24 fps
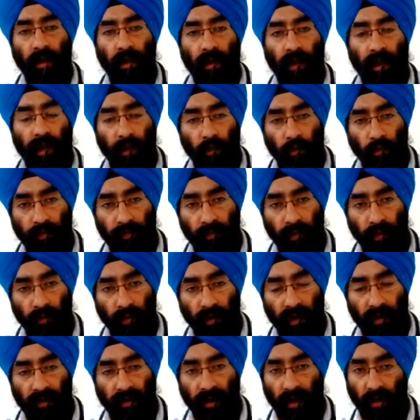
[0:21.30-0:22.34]
Hello
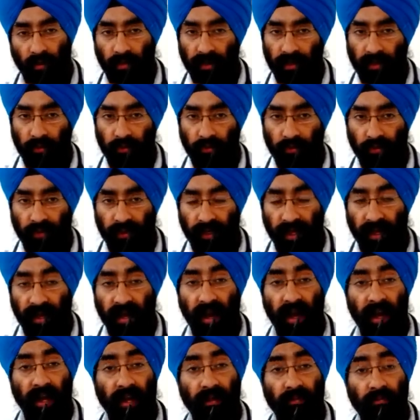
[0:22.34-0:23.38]
everyone, how are you today?
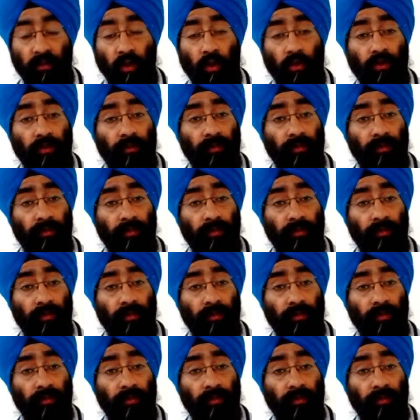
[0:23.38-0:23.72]
I am Dr.